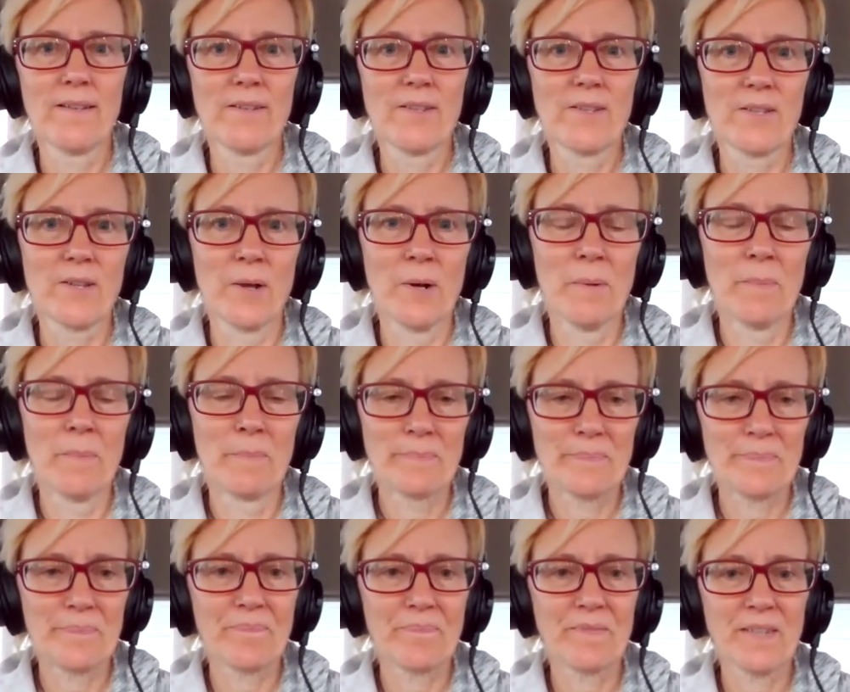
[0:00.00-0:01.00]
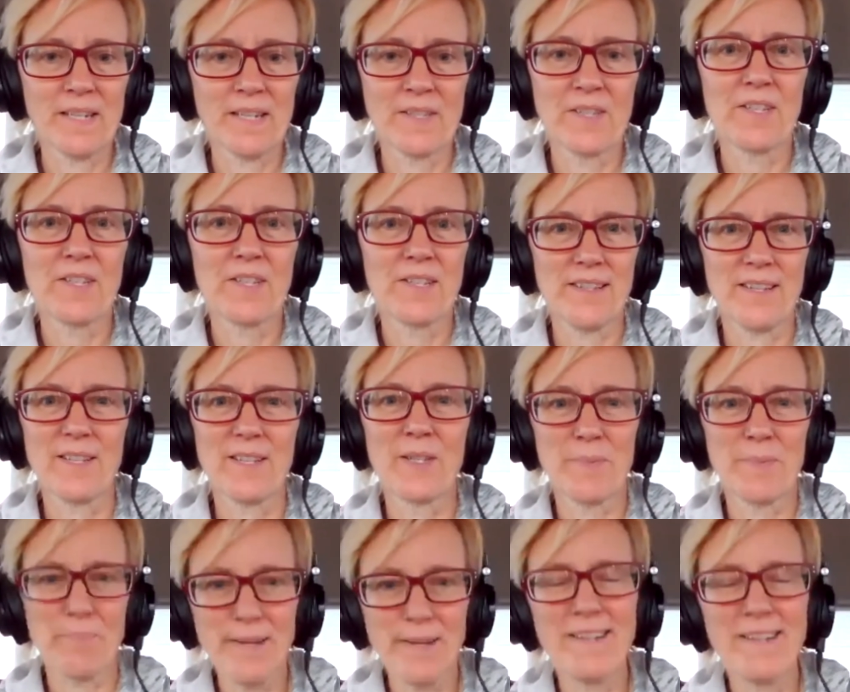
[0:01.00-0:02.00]
So it's
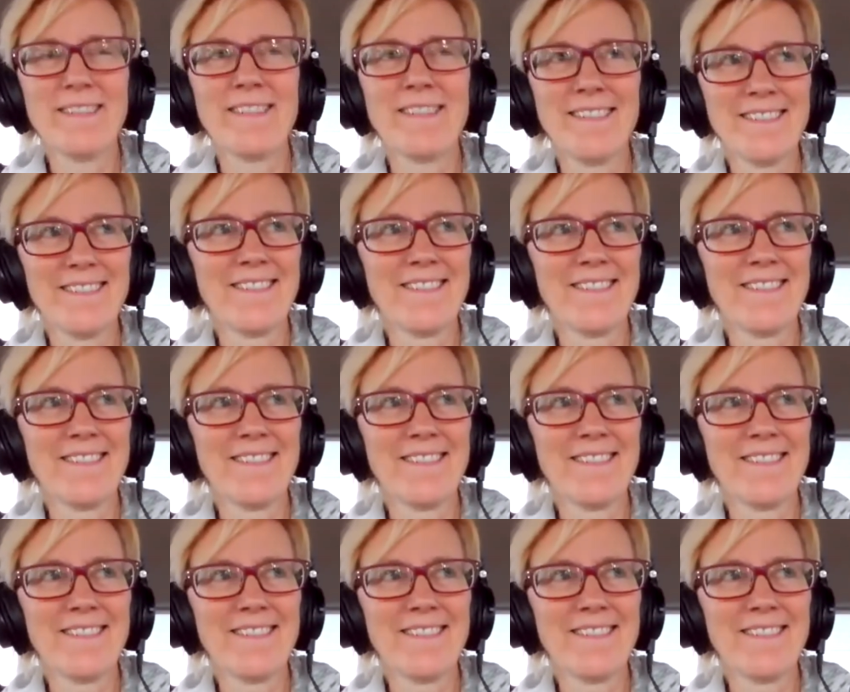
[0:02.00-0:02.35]
been